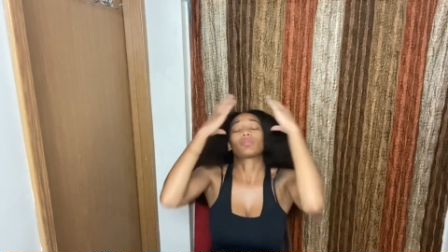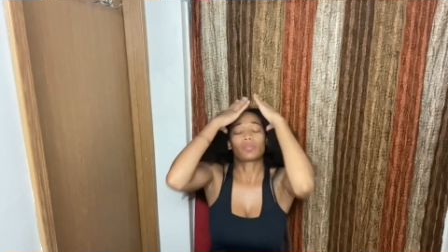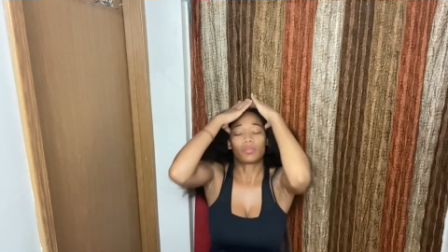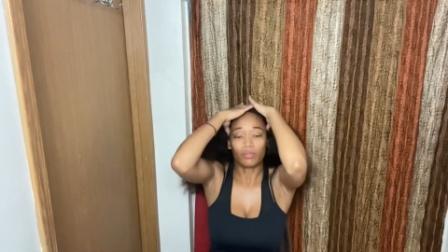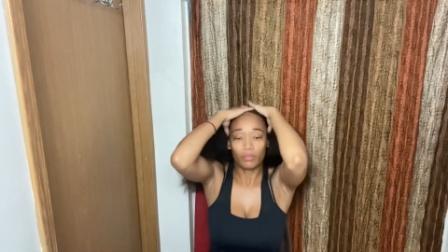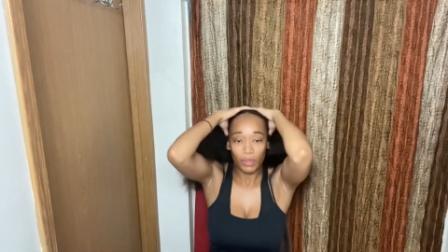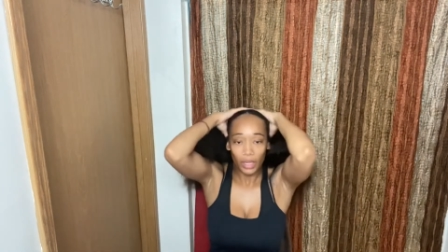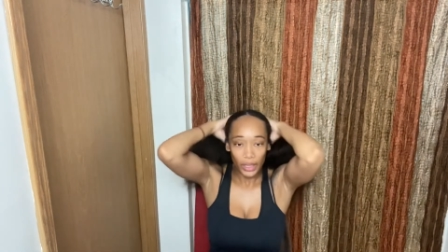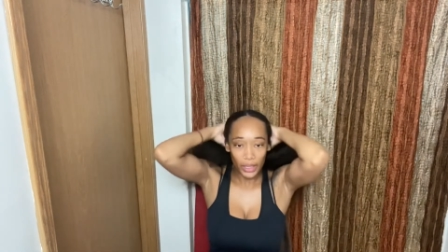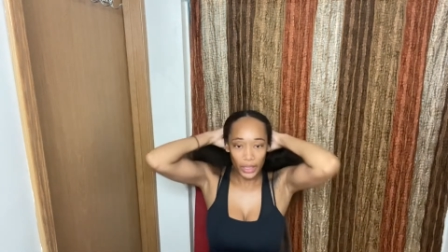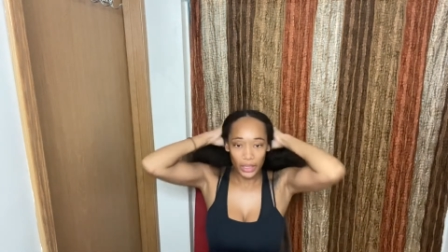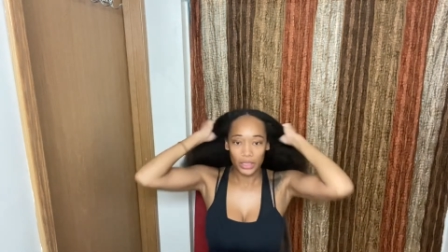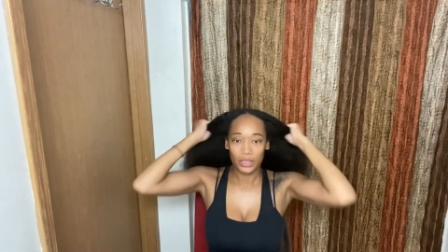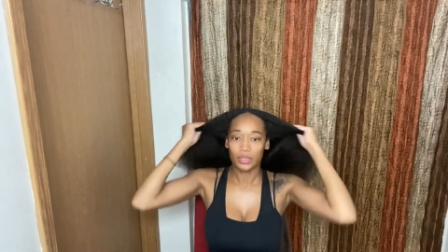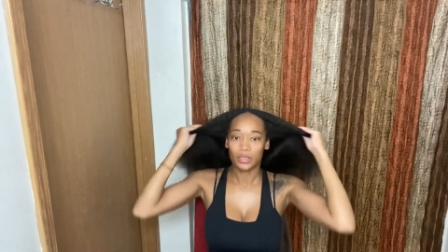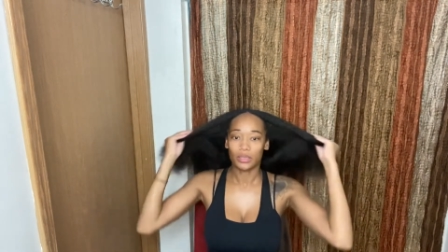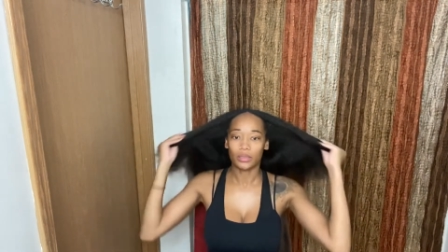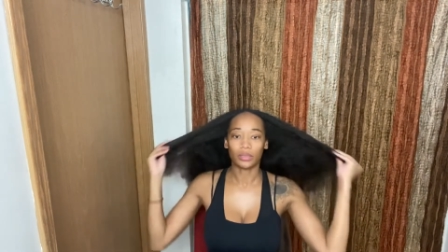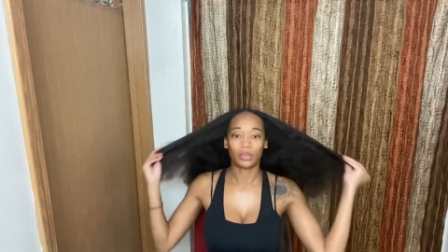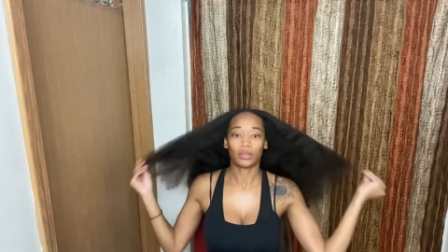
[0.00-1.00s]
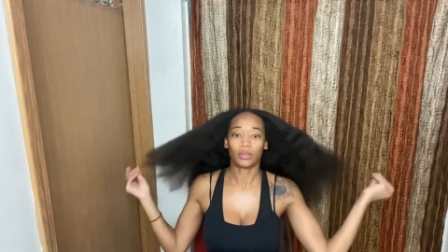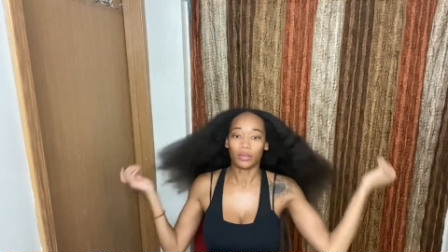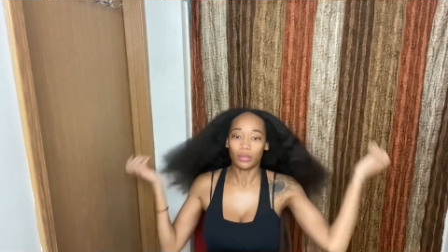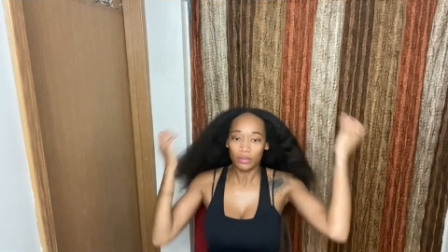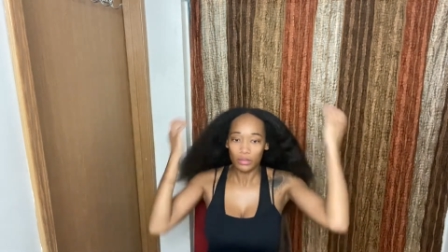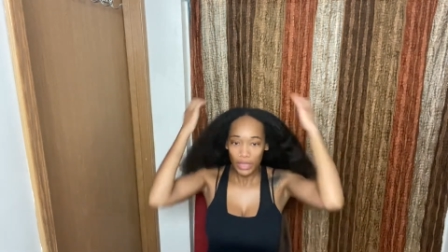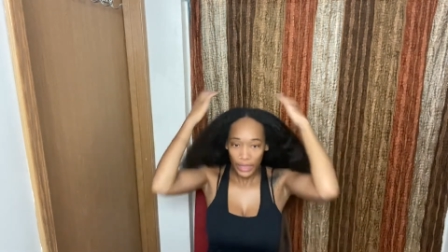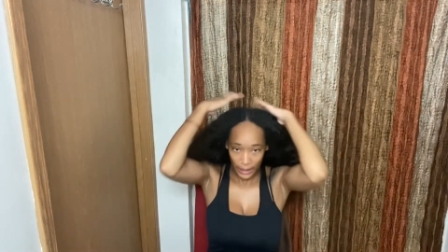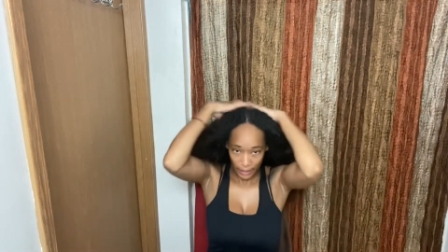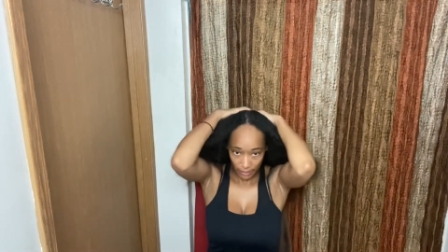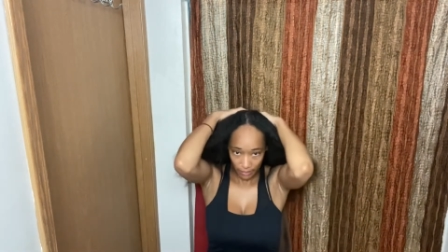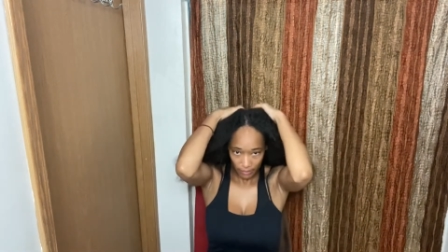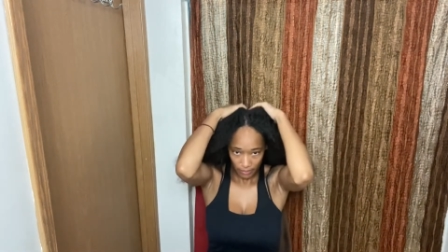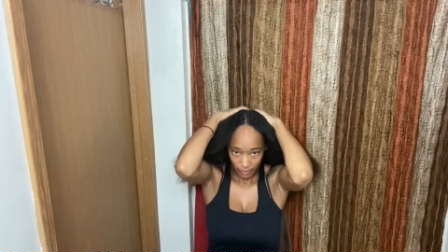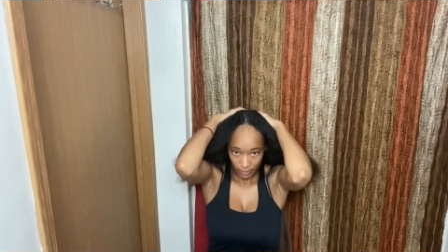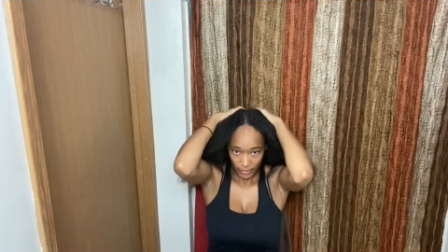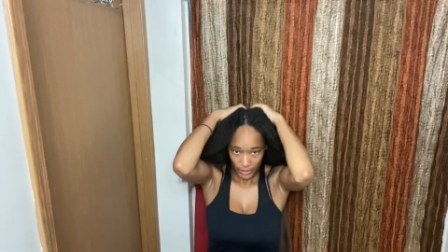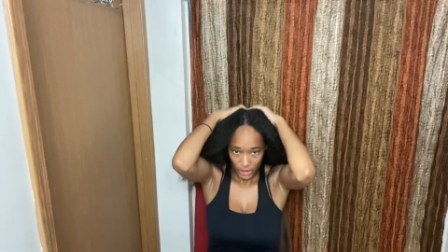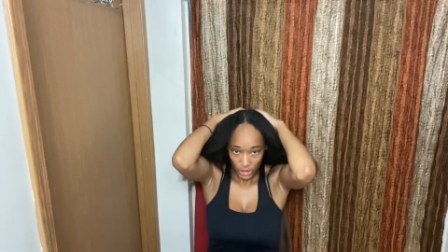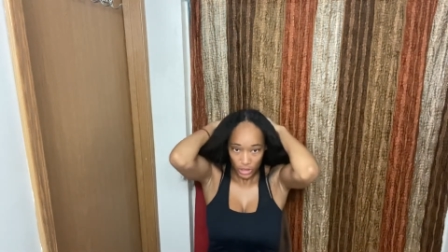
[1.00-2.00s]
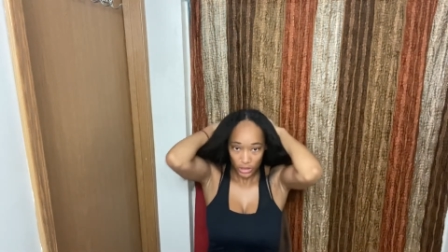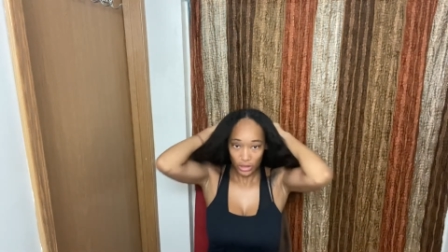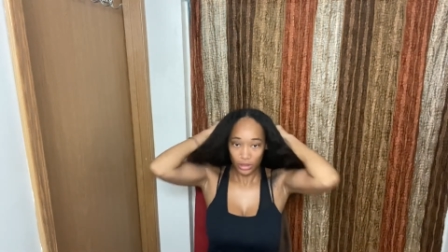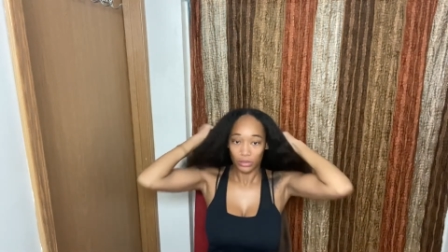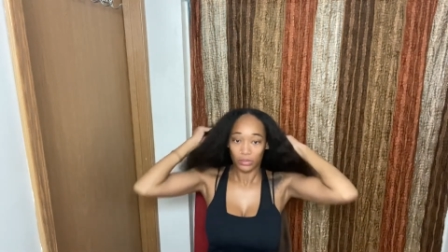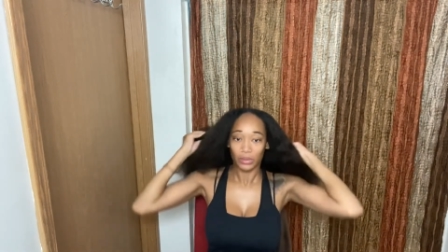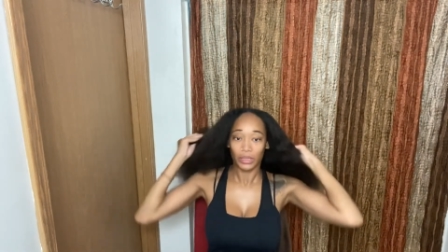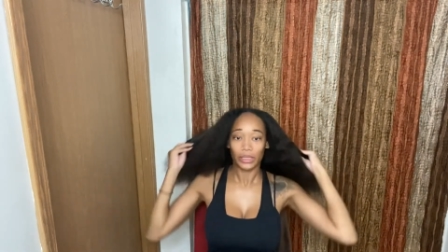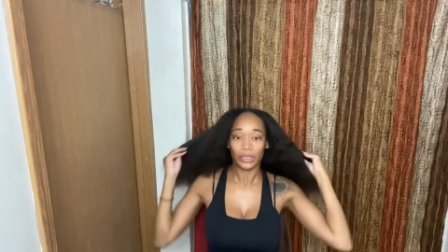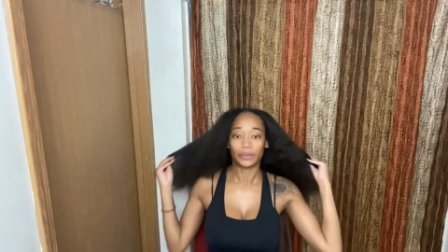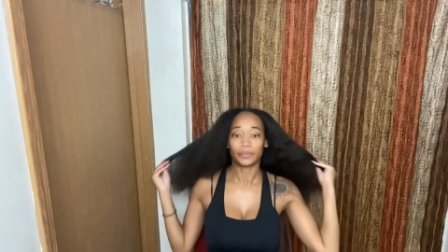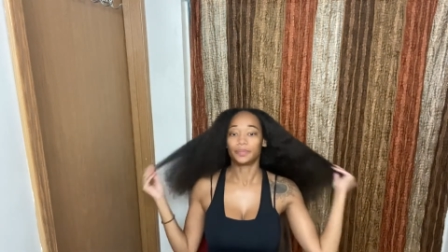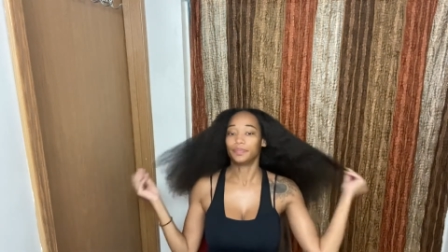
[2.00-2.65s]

My hair's still a little damp, but you know what?